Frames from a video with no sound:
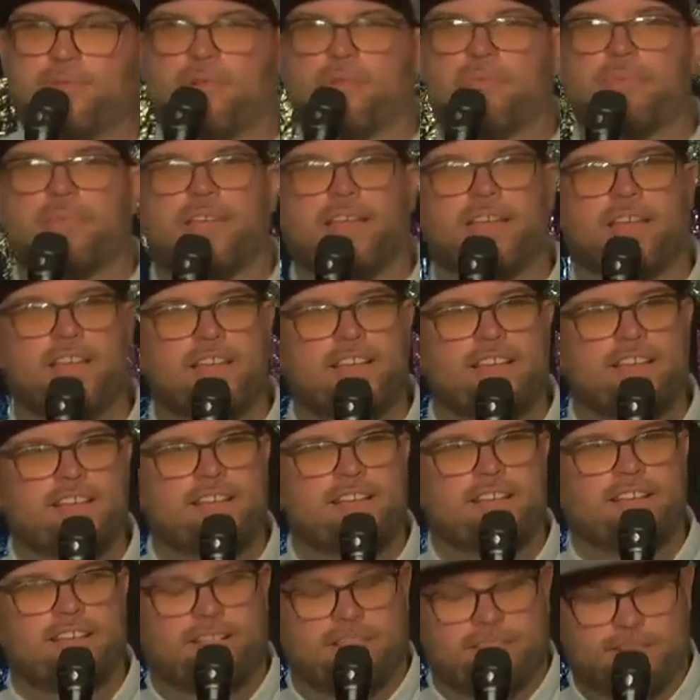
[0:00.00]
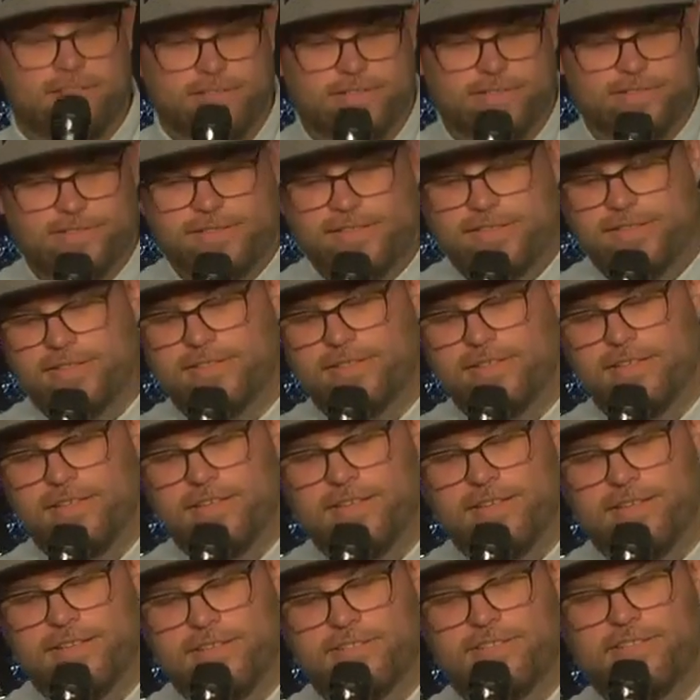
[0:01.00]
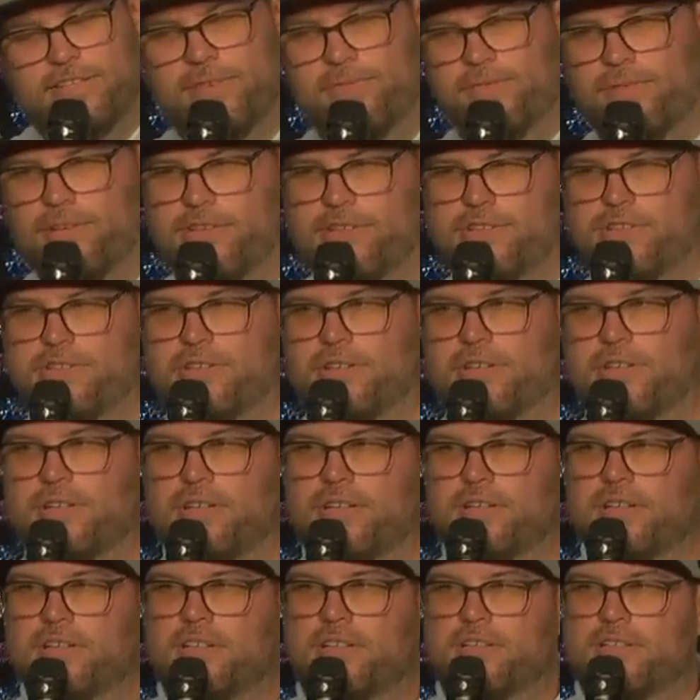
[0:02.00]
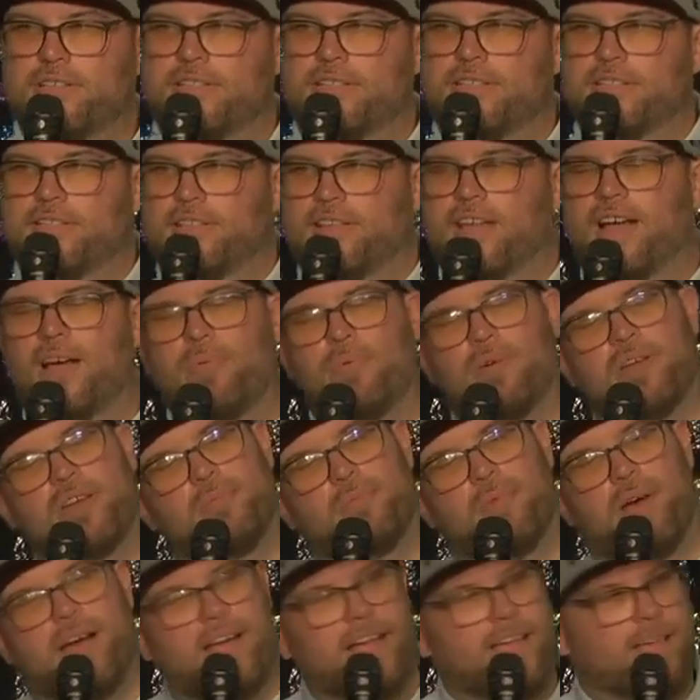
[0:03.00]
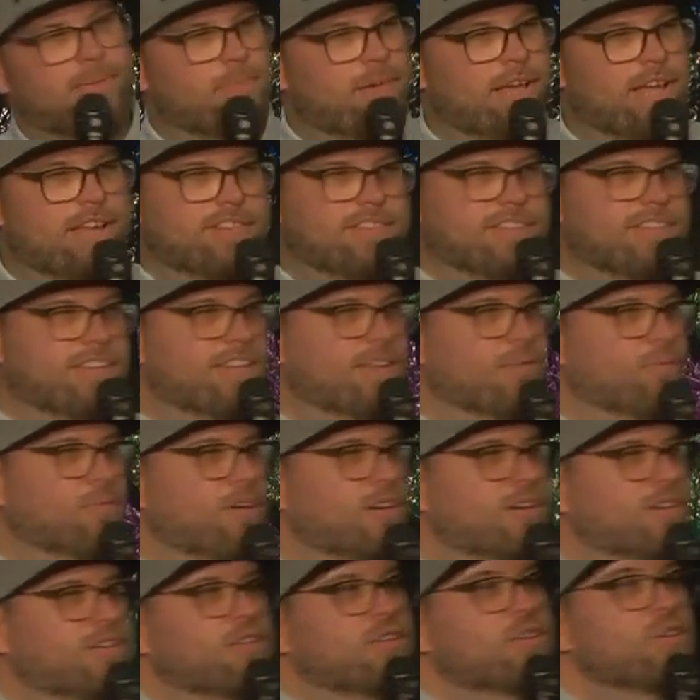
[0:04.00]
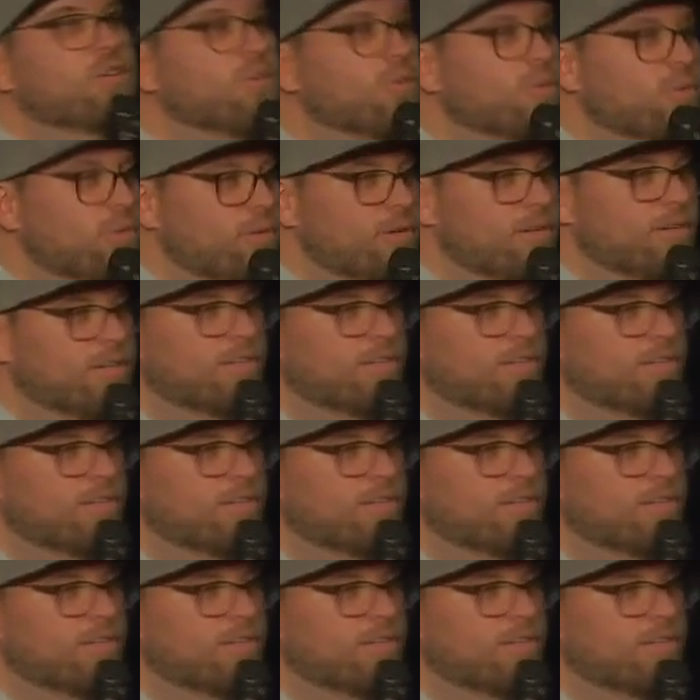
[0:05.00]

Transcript: for me in this season, in this adventure? Not what am I imagining, what are you